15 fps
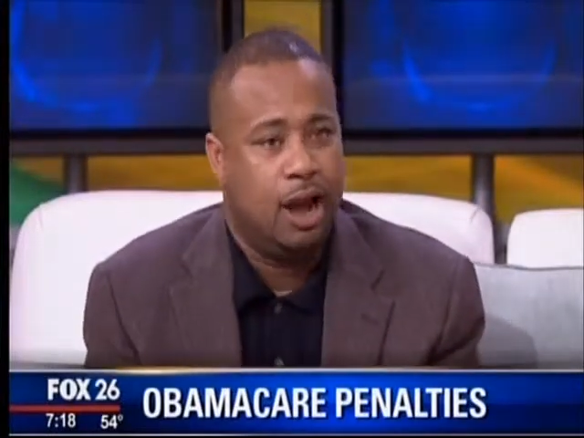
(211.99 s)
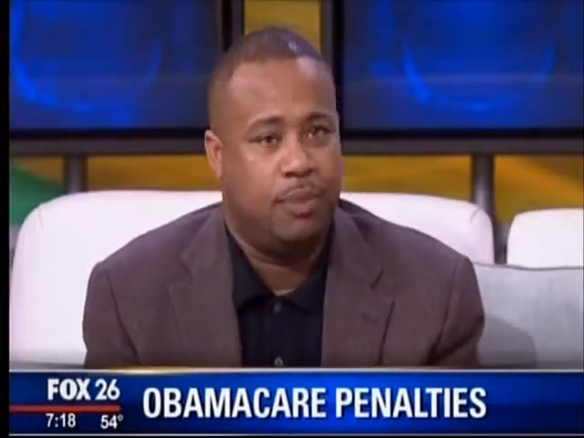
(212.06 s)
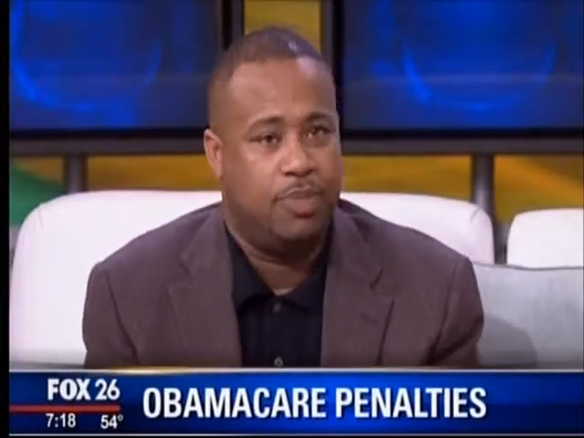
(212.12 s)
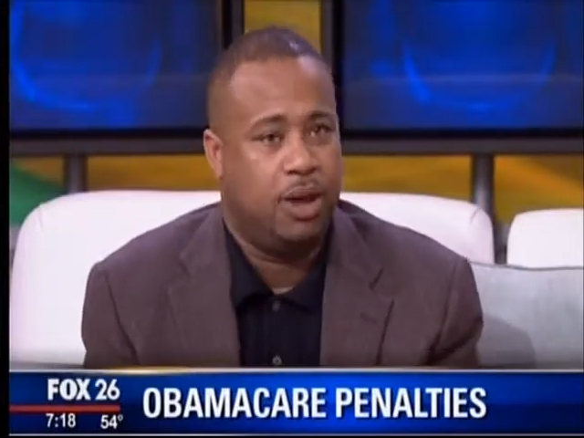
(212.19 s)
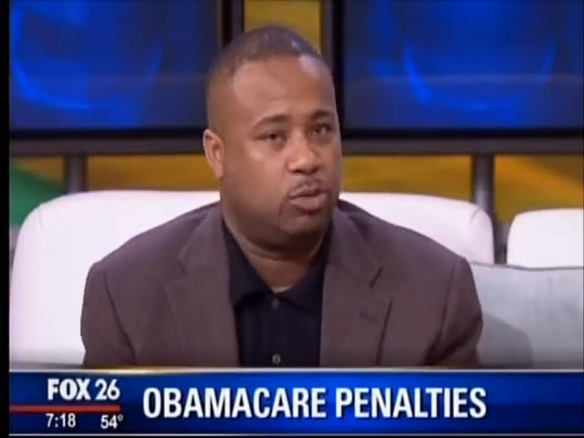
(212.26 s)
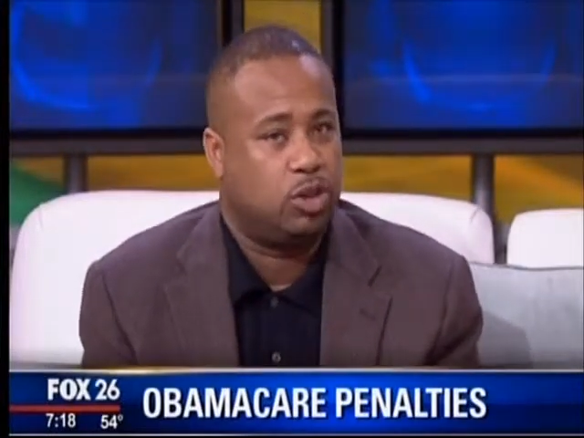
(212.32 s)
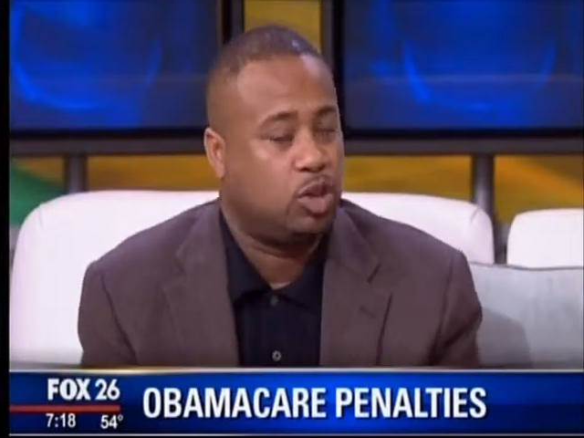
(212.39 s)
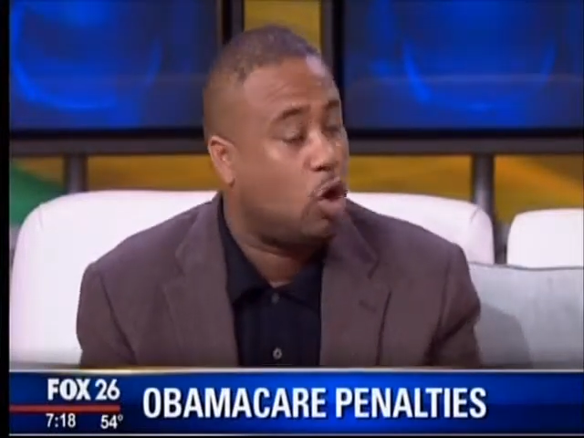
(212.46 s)

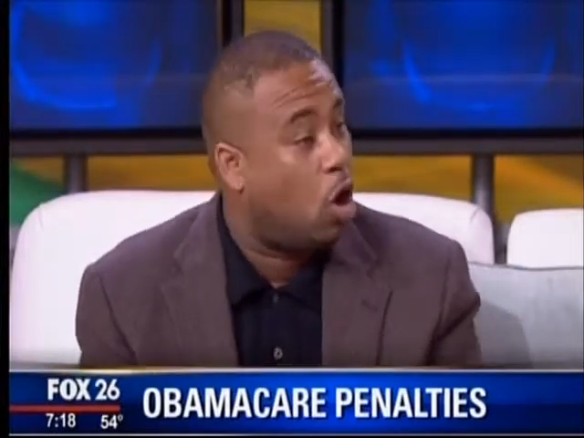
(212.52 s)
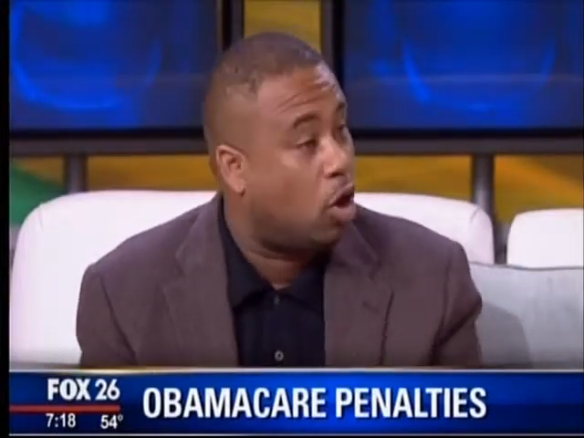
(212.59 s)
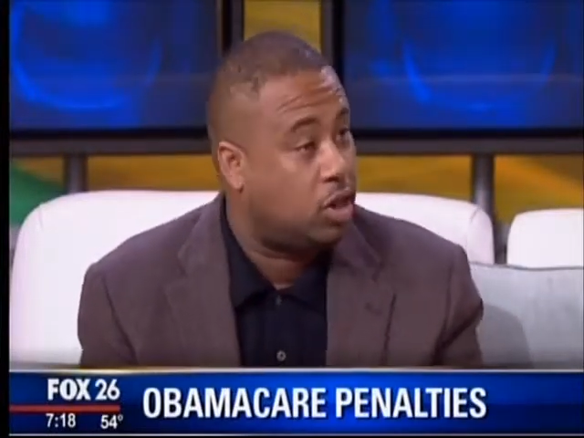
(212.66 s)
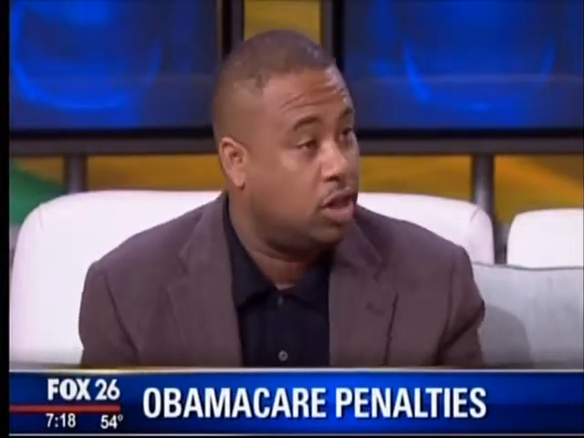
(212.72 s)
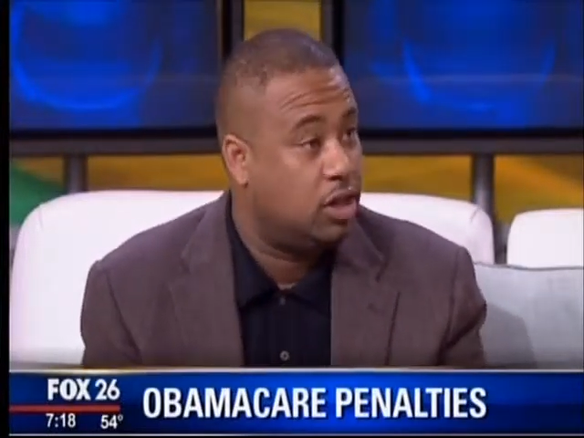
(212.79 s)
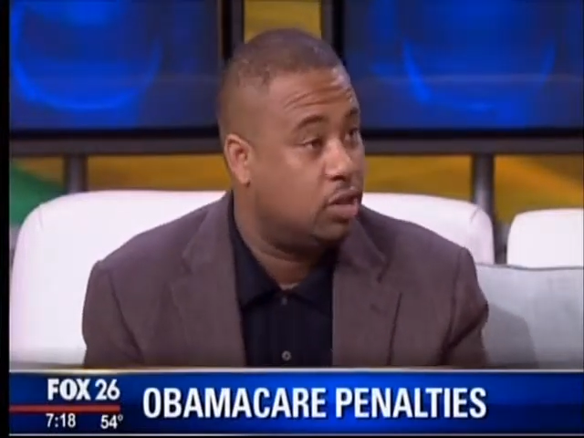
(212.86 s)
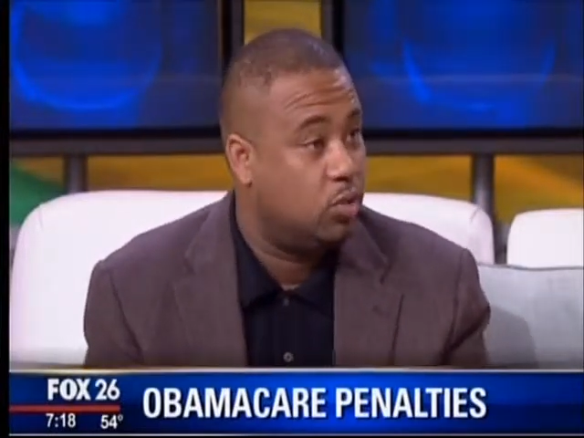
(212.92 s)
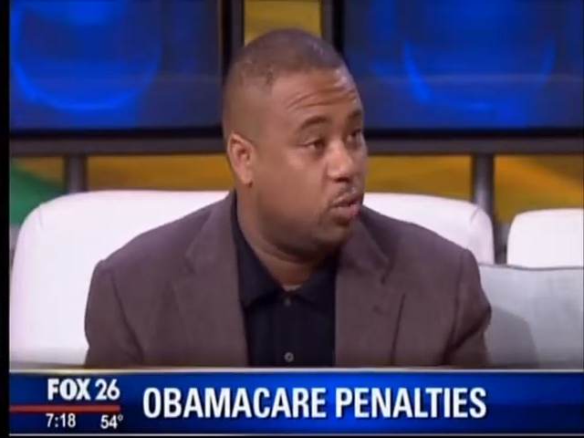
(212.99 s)
There was talk
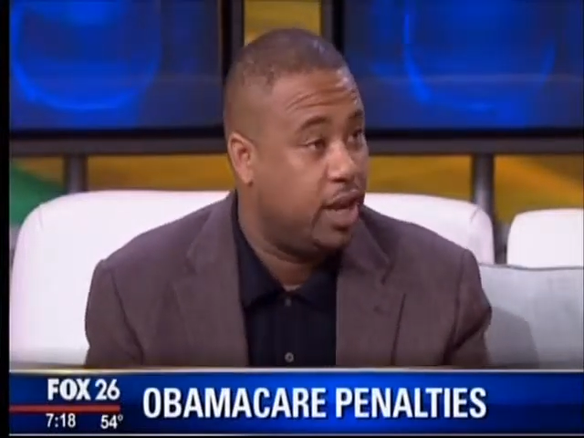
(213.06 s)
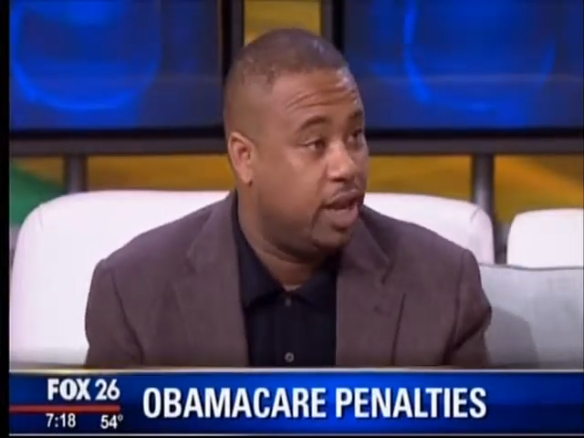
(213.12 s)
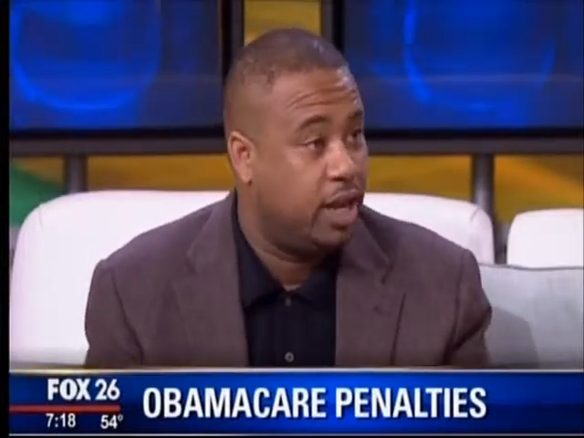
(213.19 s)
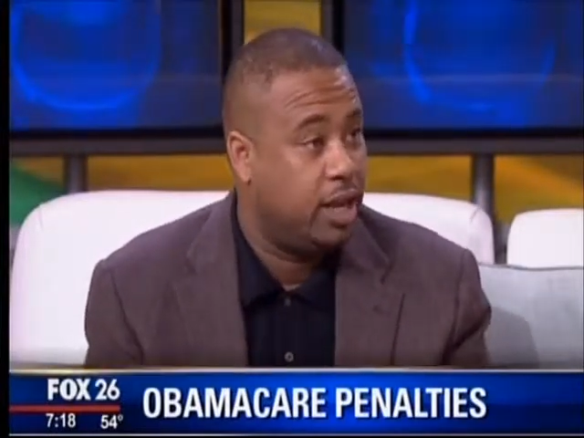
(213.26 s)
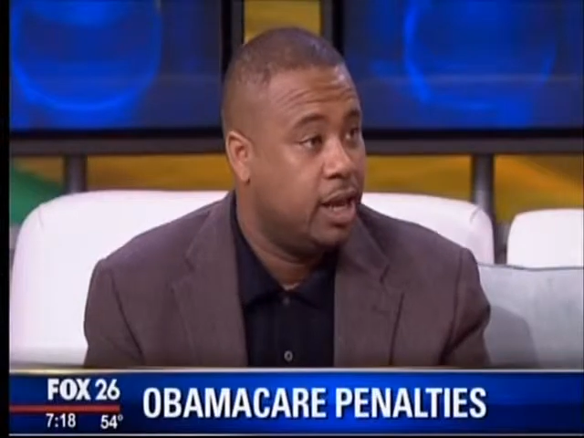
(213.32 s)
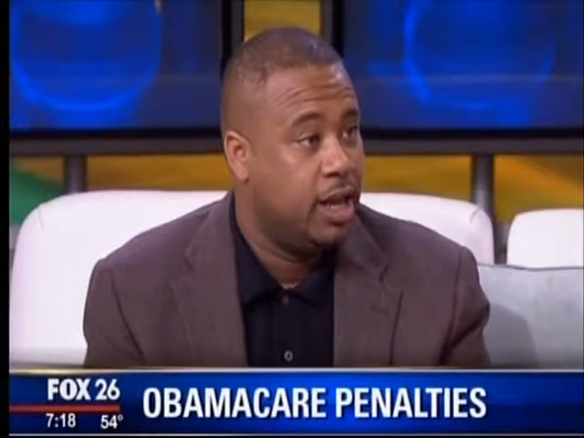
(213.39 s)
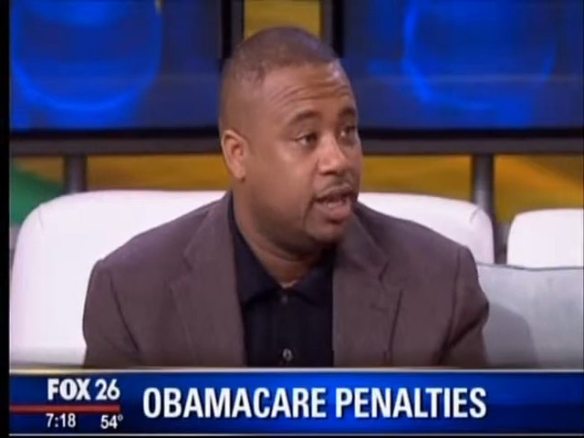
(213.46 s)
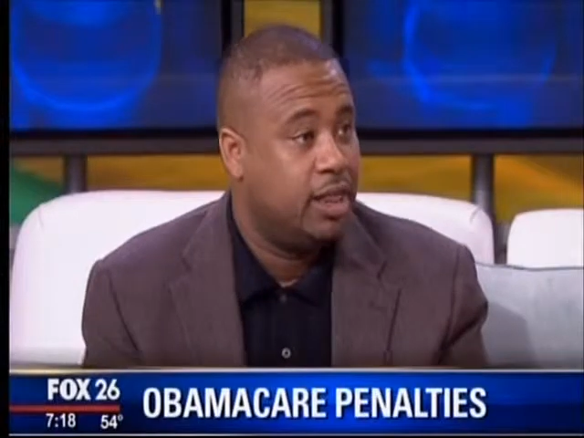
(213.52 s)
this week
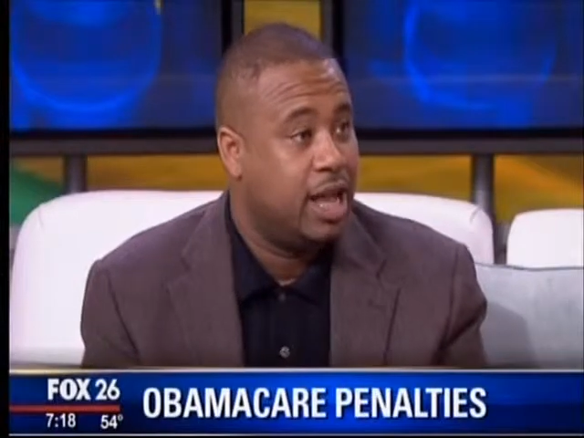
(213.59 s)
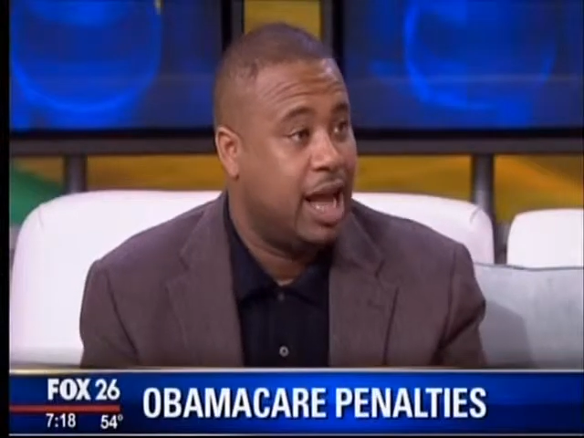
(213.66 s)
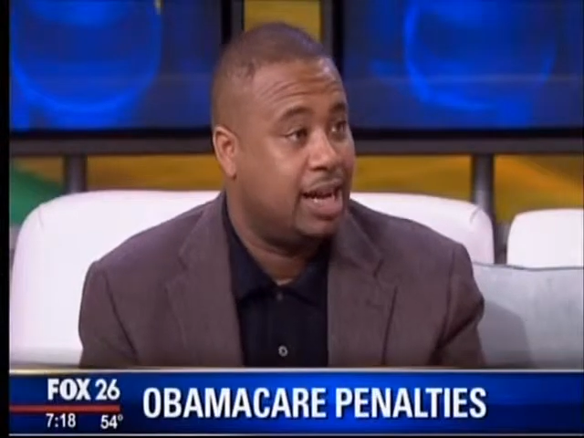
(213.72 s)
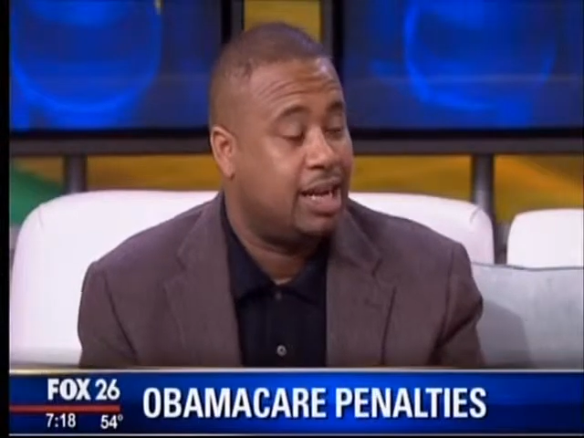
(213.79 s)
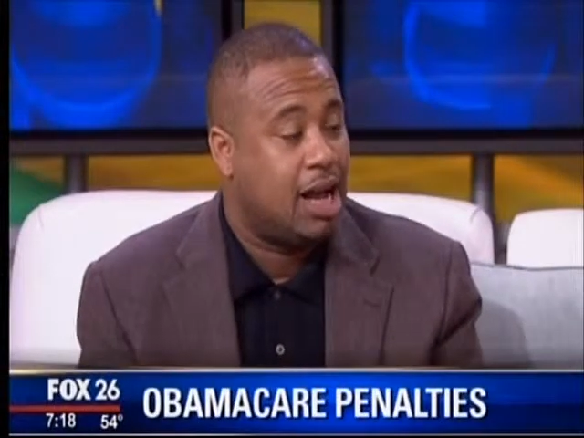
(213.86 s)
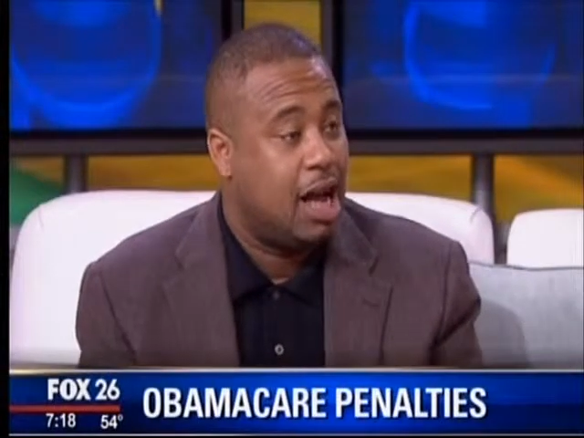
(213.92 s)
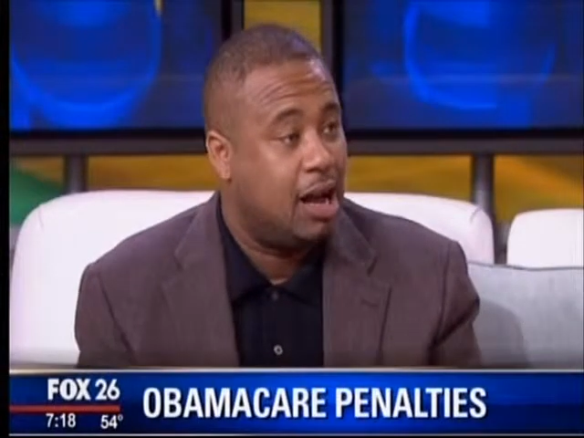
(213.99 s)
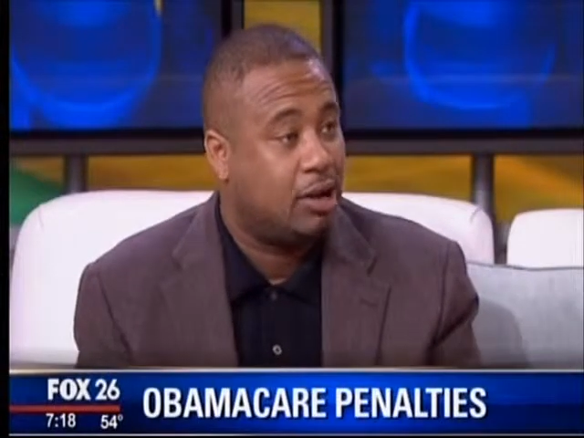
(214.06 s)
that
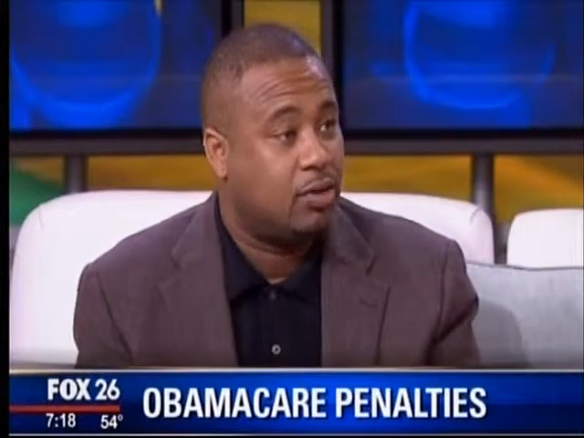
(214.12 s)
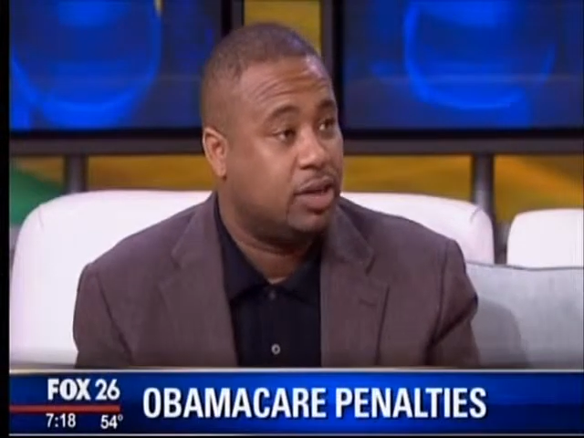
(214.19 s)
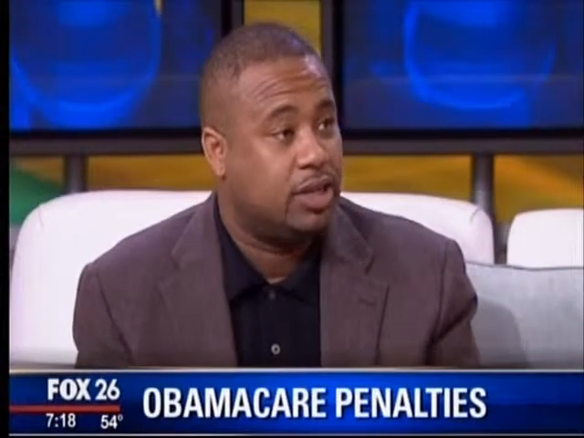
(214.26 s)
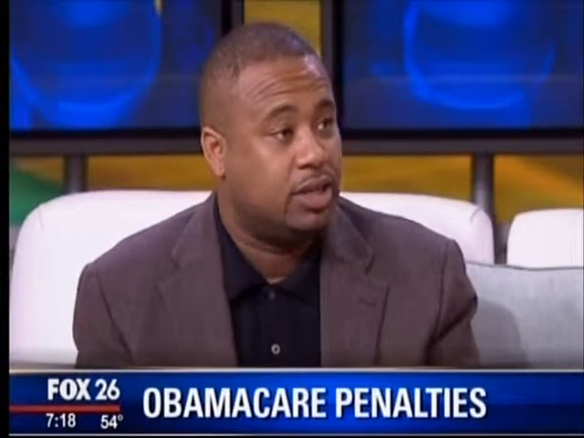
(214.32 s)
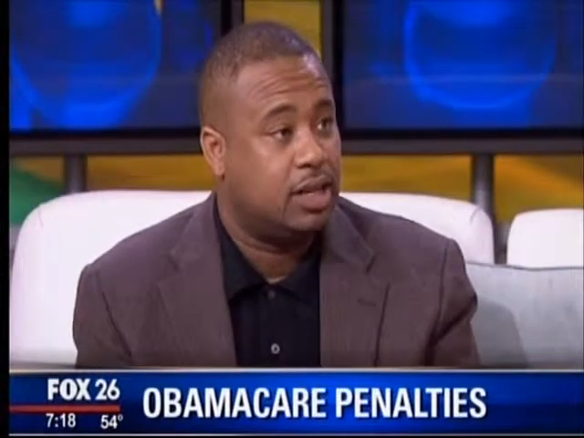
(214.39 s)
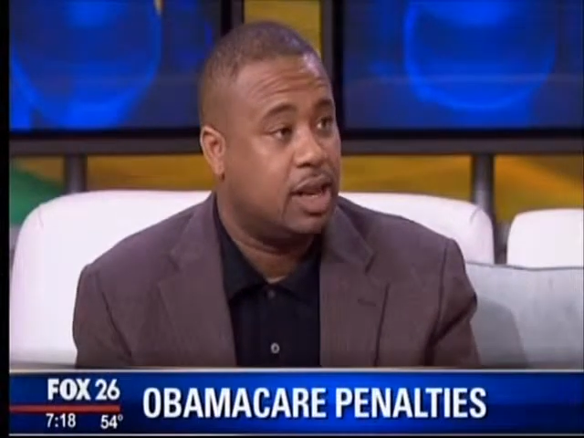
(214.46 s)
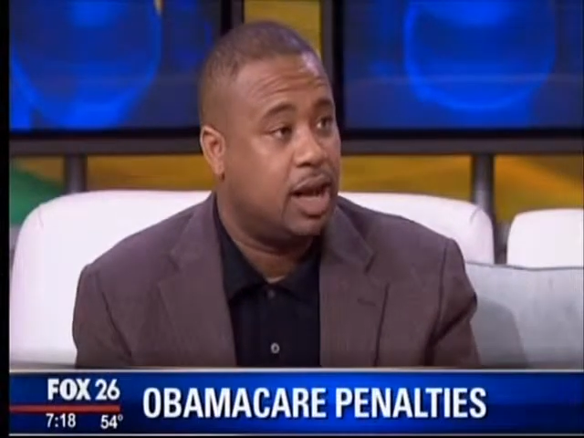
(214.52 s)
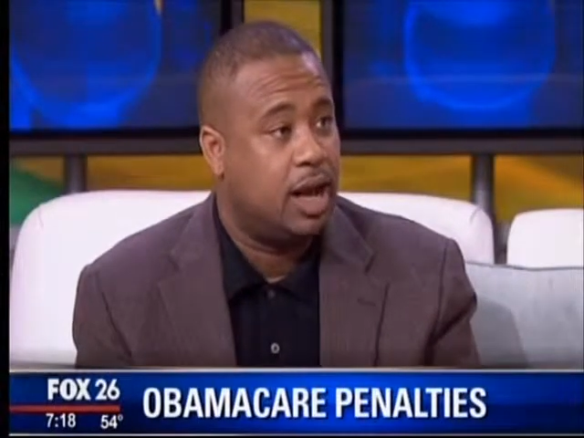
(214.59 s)
Congress